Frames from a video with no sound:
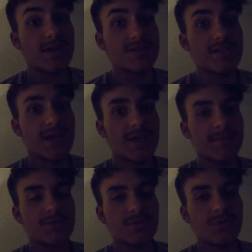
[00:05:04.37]
ate a snack in
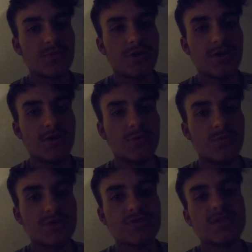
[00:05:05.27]
between the
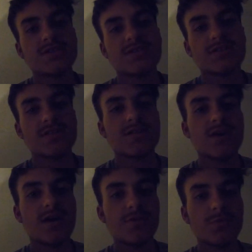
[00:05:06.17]
one training session and
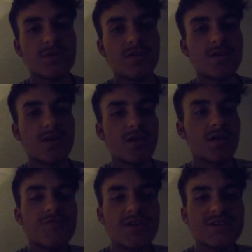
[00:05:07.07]
the other one.
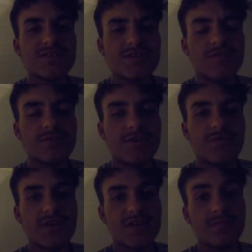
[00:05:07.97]
Fasting's definitely
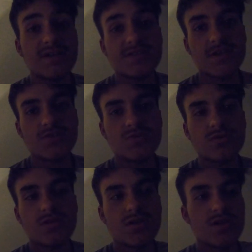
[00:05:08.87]
affected my
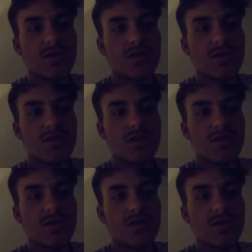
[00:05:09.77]
schedule.